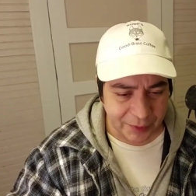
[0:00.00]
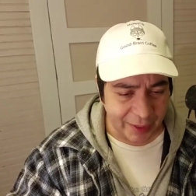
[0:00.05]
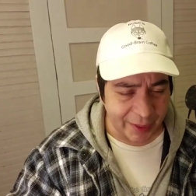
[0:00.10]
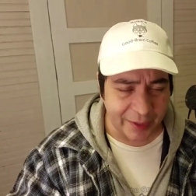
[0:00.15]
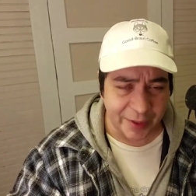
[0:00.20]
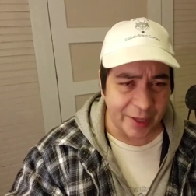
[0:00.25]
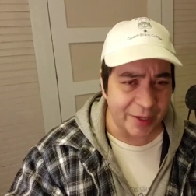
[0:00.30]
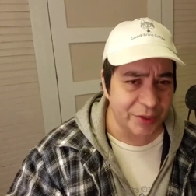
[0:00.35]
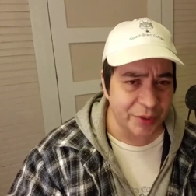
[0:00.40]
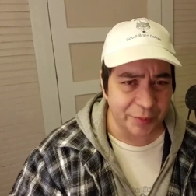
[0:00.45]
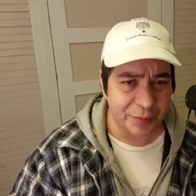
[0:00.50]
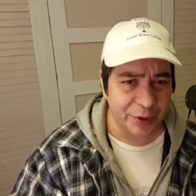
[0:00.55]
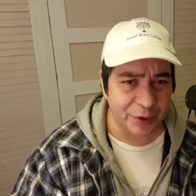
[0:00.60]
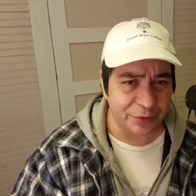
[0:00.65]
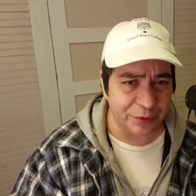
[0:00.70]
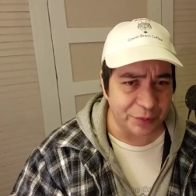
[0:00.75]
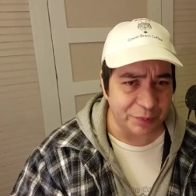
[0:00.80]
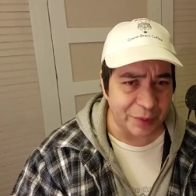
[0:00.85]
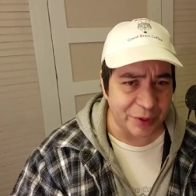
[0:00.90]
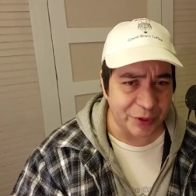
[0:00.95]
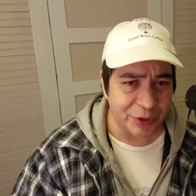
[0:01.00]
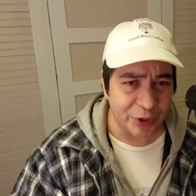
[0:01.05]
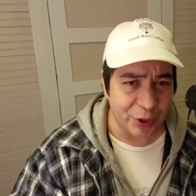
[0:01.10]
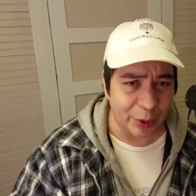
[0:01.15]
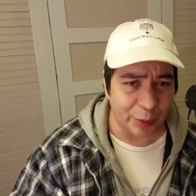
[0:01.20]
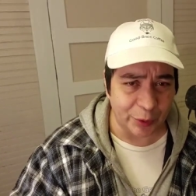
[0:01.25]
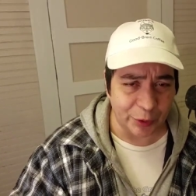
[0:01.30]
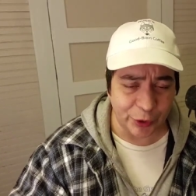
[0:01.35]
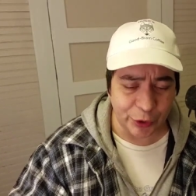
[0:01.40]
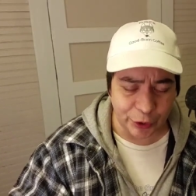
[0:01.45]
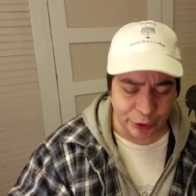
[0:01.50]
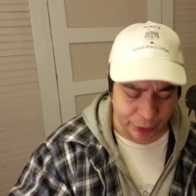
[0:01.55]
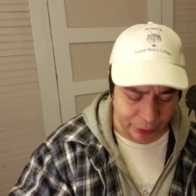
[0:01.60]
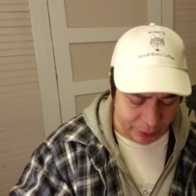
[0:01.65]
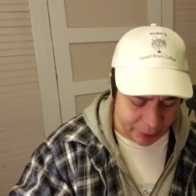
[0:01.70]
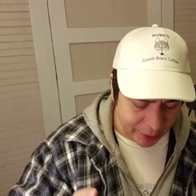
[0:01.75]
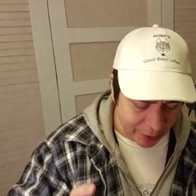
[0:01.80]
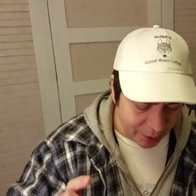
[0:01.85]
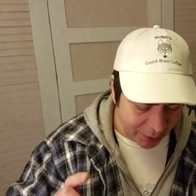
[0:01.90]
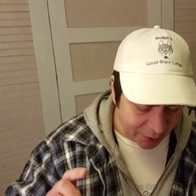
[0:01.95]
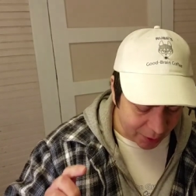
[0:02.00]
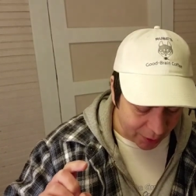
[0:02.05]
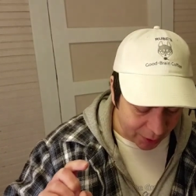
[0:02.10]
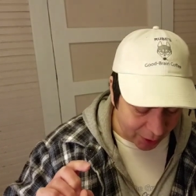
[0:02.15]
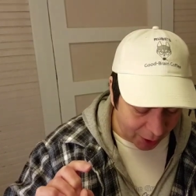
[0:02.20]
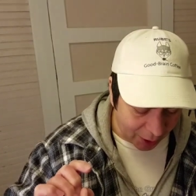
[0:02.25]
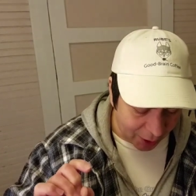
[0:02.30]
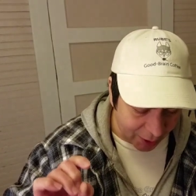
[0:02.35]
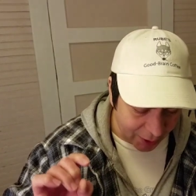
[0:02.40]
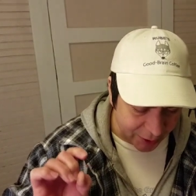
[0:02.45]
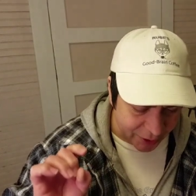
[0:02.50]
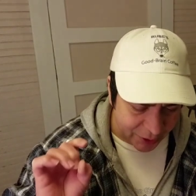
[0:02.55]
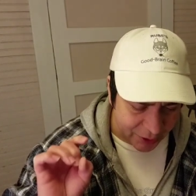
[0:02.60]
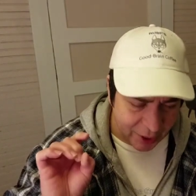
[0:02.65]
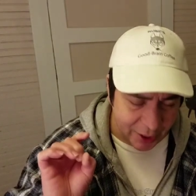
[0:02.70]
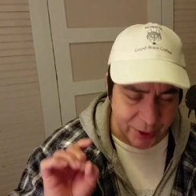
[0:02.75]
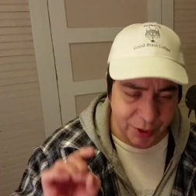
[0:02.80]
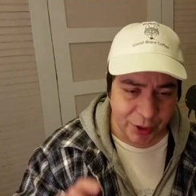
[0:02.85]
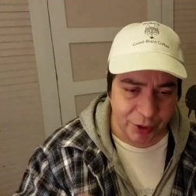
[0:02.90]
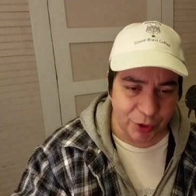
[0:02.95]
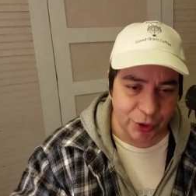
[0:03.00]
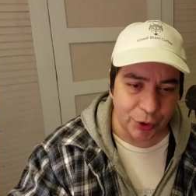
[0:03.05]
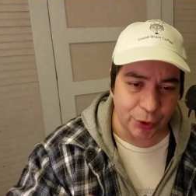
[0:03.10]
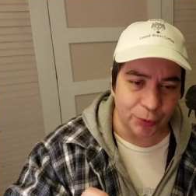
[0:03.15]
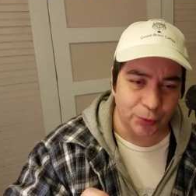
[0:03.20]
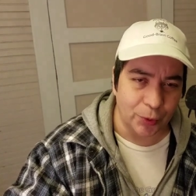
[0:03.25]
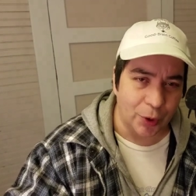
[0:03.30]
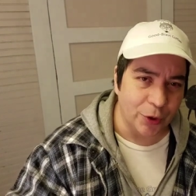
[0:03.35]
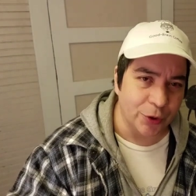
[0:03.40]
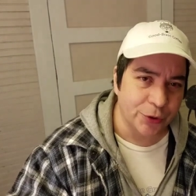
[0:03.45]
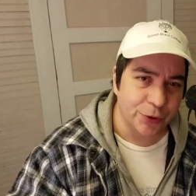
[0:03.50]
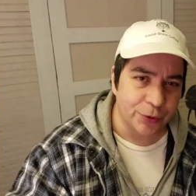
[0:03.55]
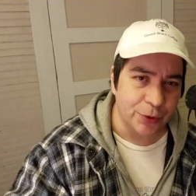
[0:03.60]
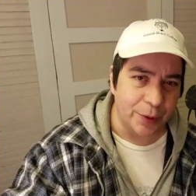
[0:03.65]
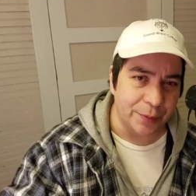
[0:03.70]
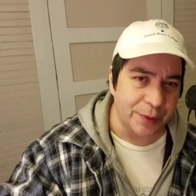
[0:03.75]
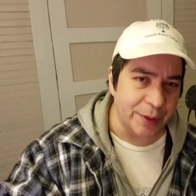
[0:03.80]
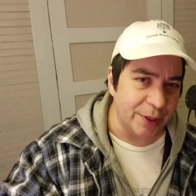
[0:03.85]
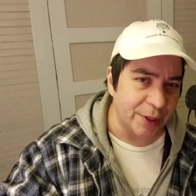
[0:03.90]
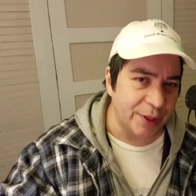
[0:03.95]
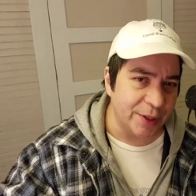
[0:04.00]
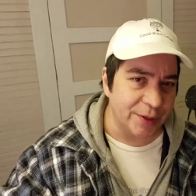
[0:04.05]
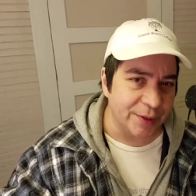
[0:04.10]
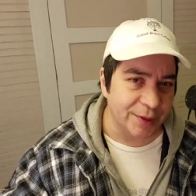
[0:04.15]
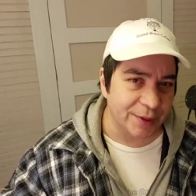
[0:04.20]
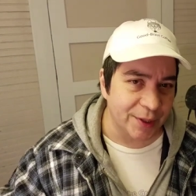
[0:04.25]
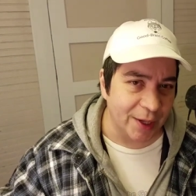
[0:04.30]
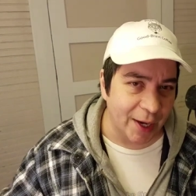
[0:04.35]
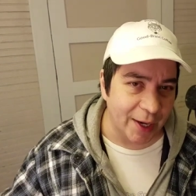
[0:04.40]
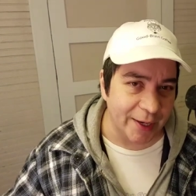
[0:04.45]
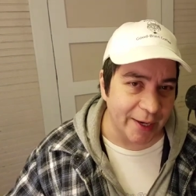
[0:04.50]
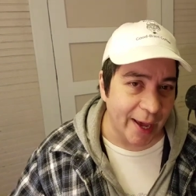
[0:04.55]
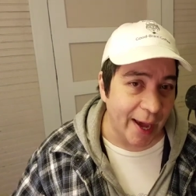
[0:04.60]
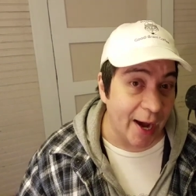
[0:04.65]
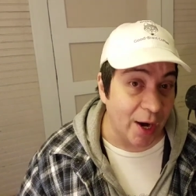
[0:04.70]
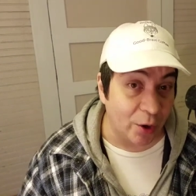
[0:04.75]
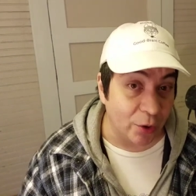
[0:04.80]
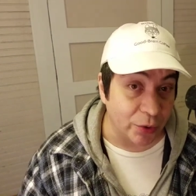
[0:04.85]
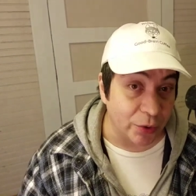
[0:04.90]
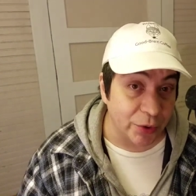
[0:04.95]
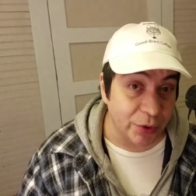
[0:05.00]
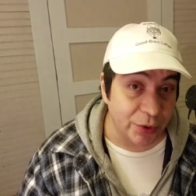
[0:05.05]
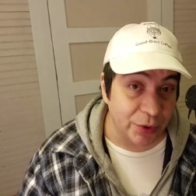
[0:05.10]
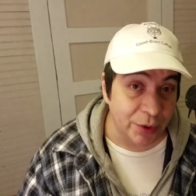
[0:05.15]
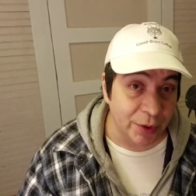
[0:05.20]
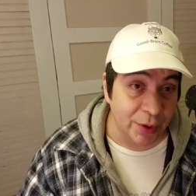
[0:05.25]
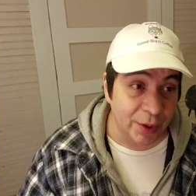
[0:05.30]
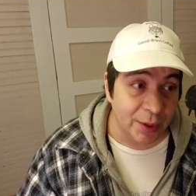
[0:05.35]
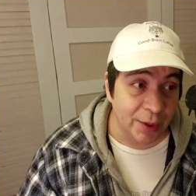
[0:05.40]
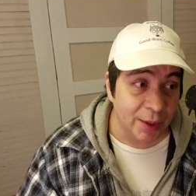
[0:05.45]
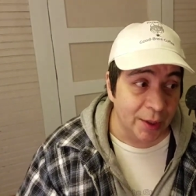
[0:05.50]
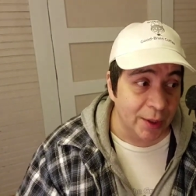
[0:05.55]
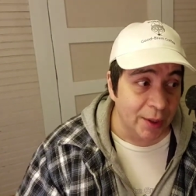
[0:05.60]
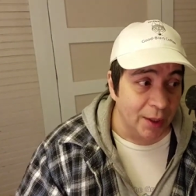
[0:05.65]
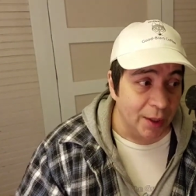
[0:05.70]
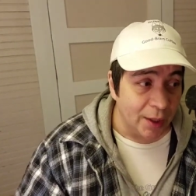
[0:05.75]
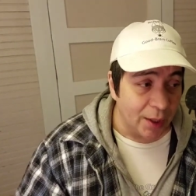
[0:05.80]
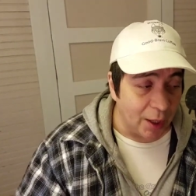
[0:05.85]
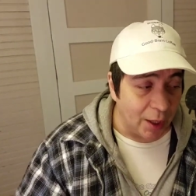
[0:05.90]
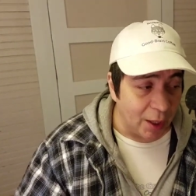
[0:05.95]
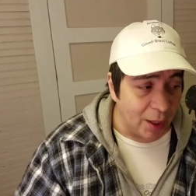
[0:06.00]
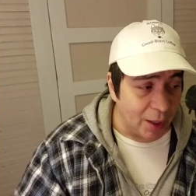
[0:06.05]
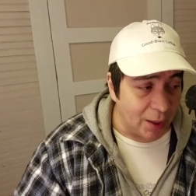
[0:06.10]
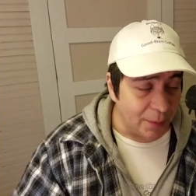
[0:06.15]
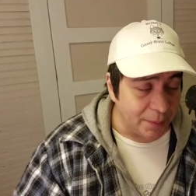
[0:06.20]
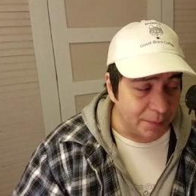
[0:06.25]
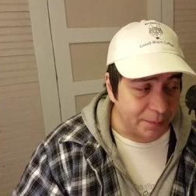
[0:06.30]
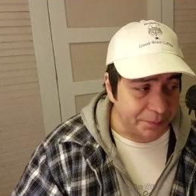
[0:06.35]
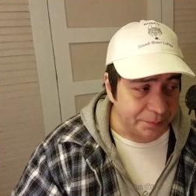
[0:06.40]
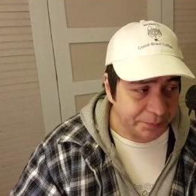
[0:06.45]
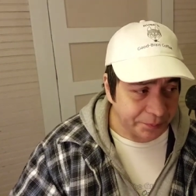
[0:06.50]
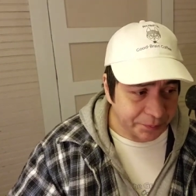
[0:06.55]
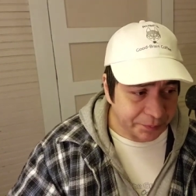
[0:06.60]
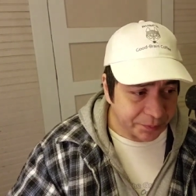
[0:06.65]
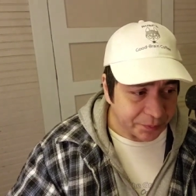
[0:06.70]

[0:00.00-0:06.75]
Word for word: and that's a bit of a misnomer too uh, tended to roast from the inside out. Um,